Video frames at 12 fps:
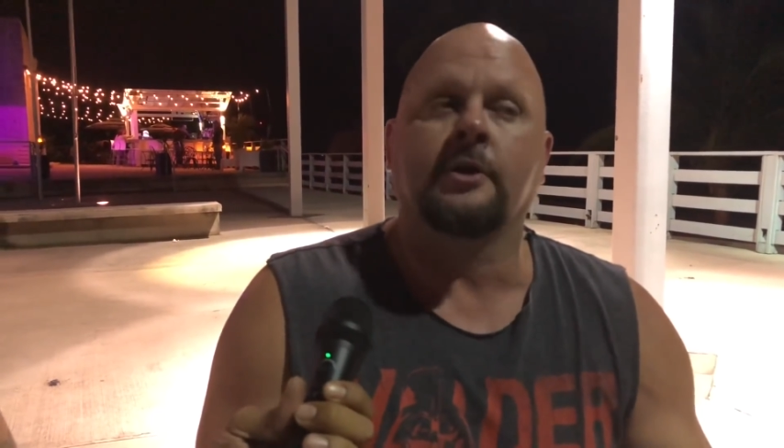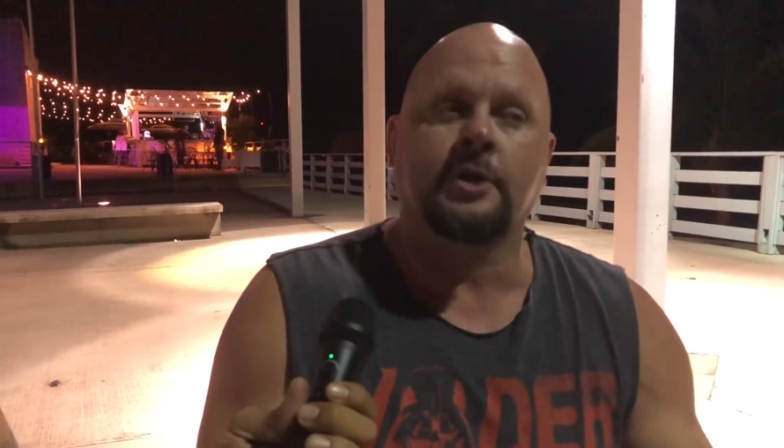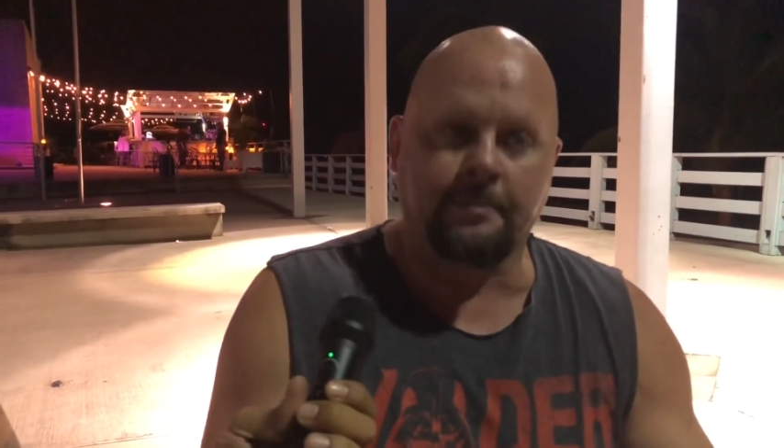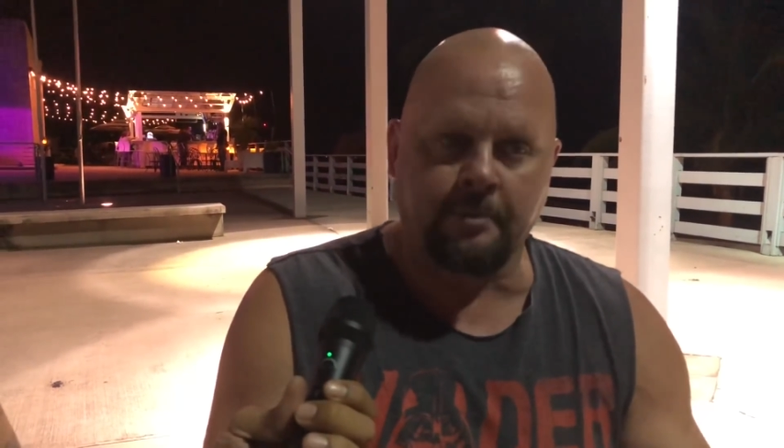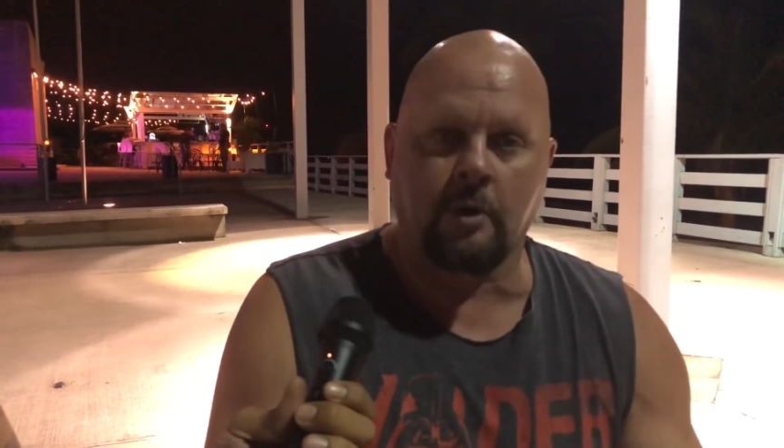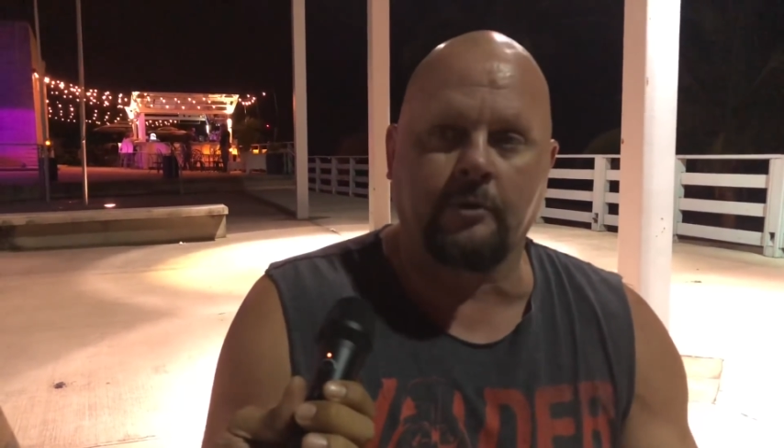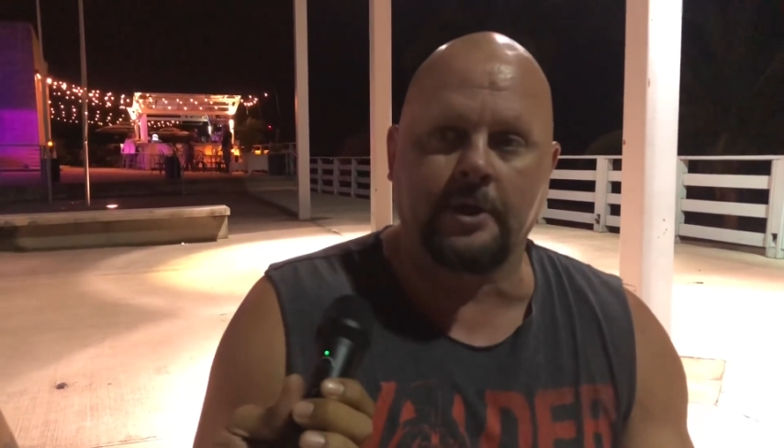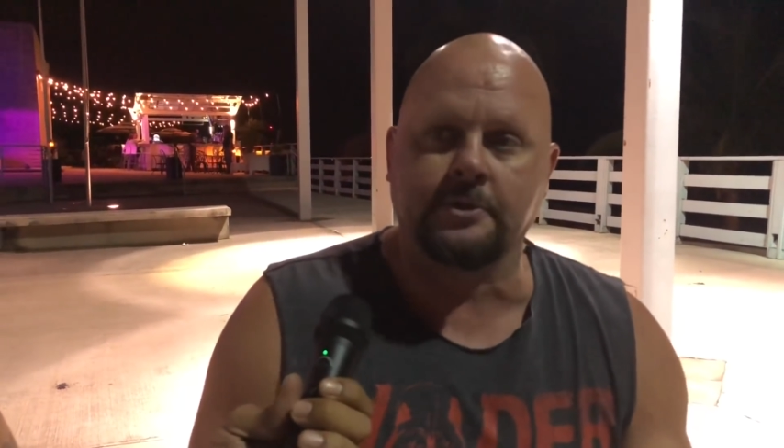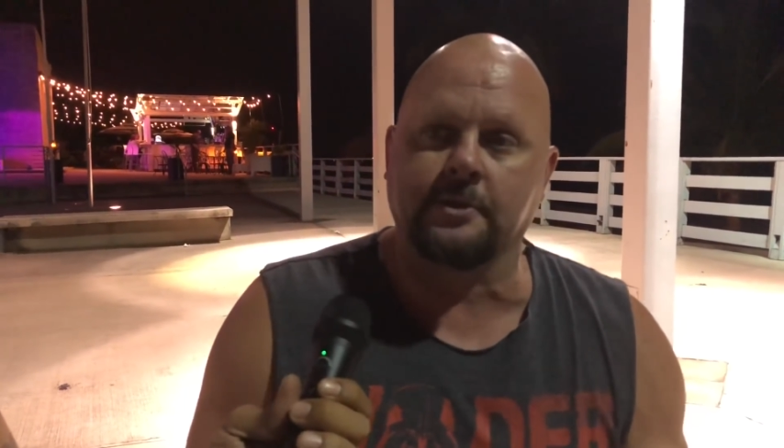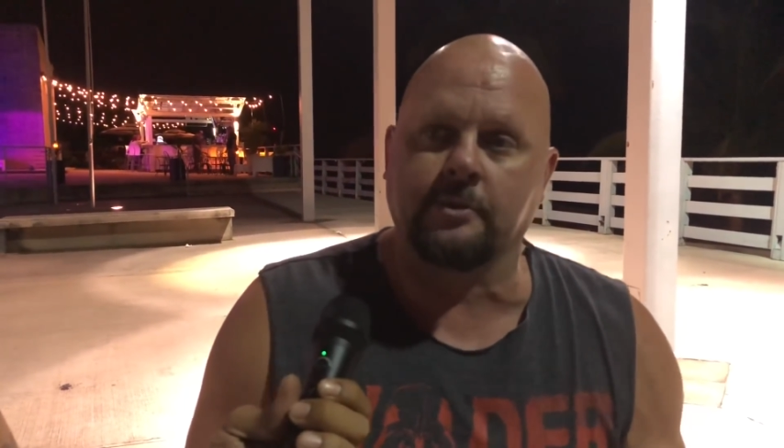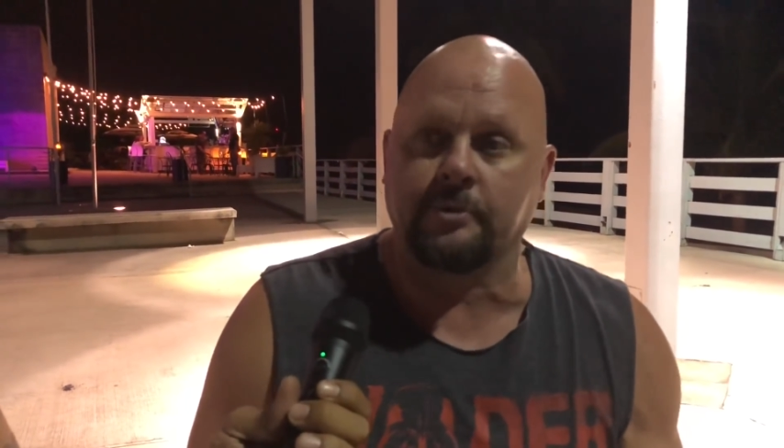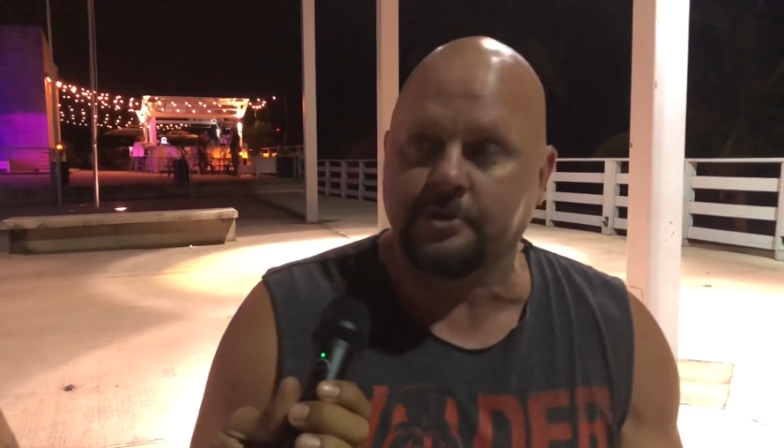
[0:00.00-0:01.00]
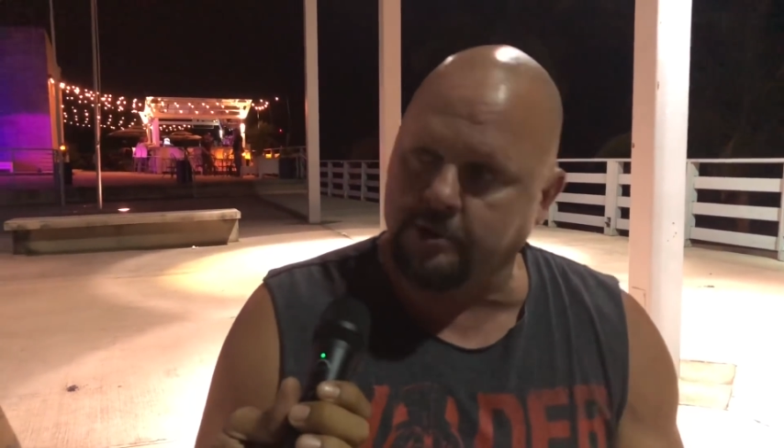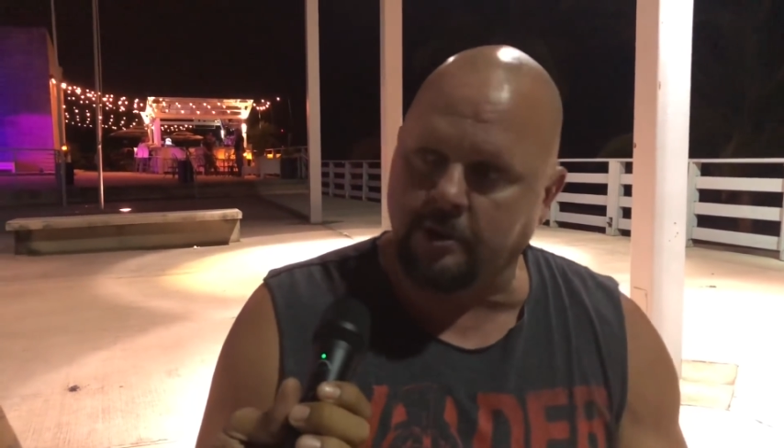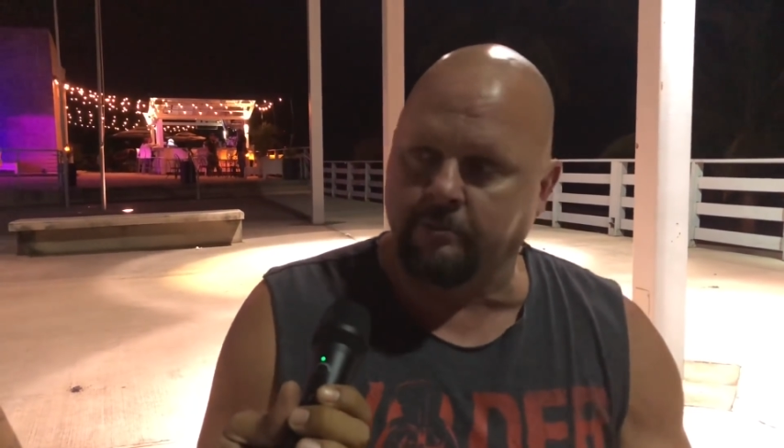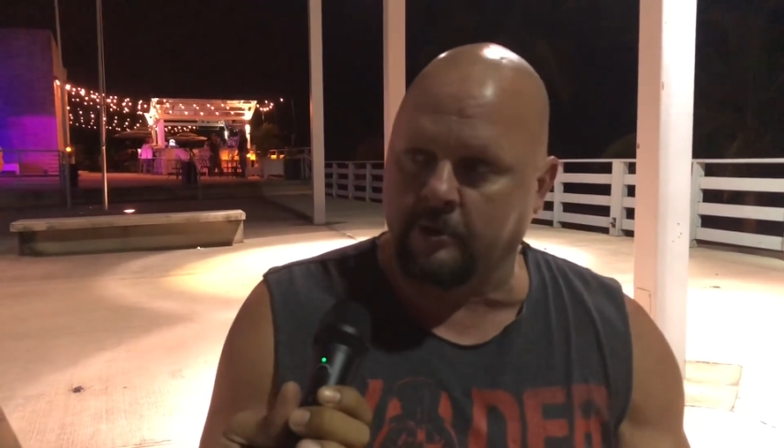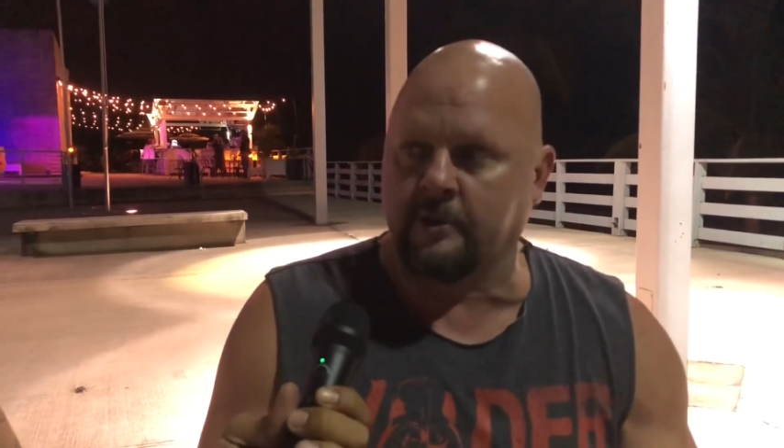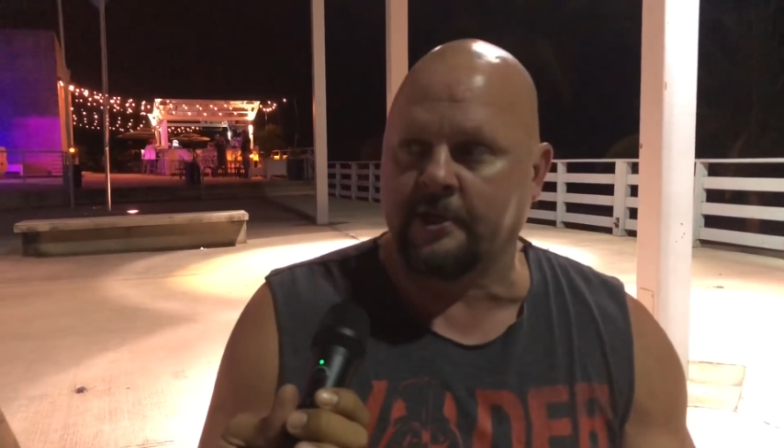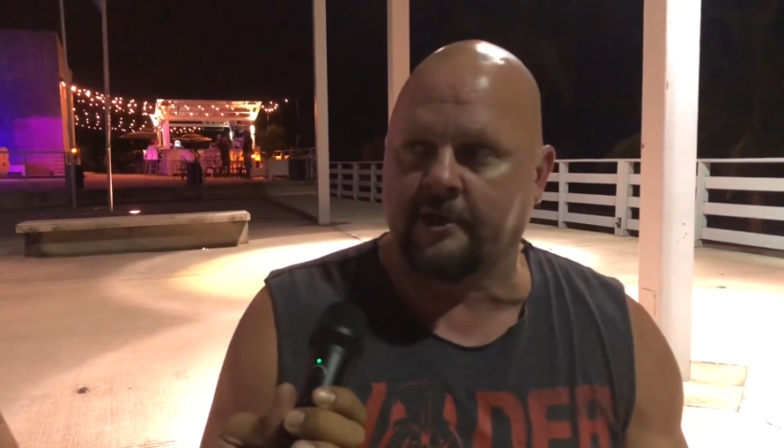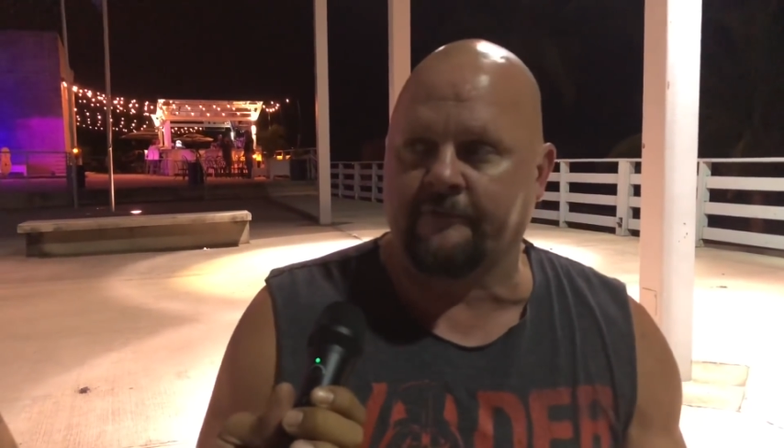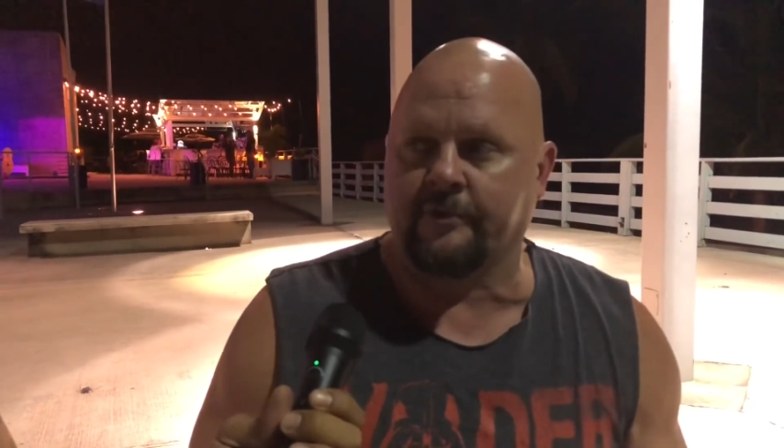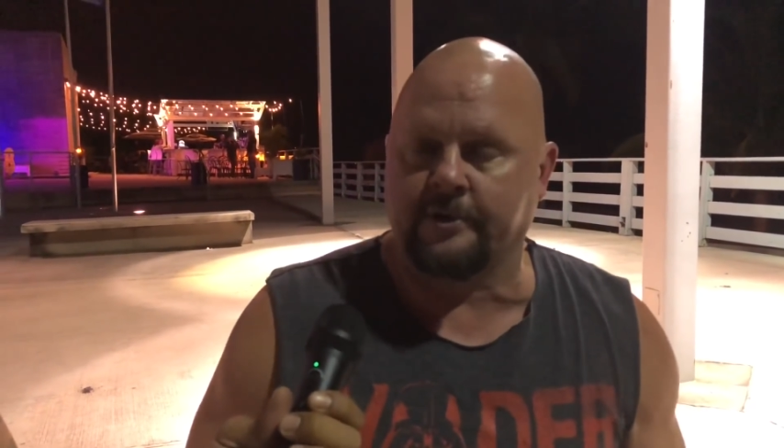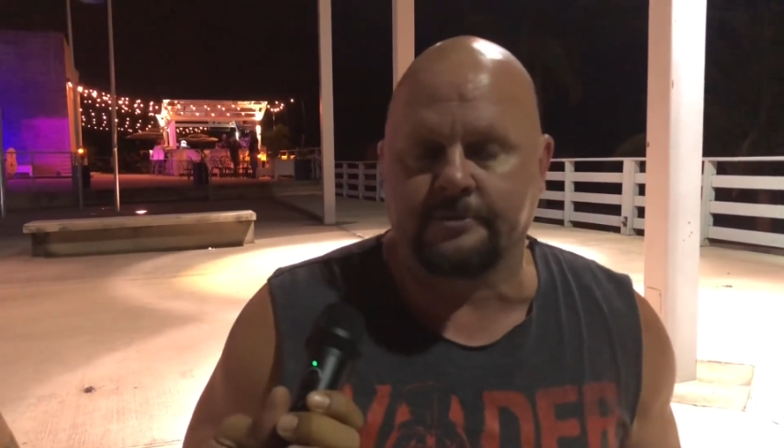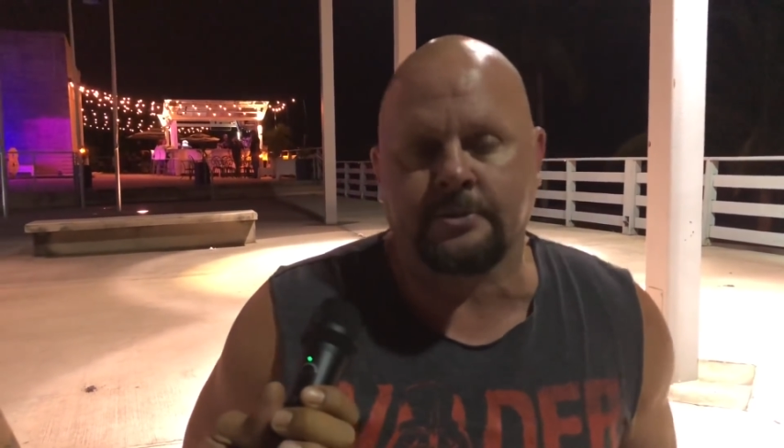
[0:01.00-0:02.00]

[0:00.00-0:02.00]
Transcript: to pro wrestling, which is completely different.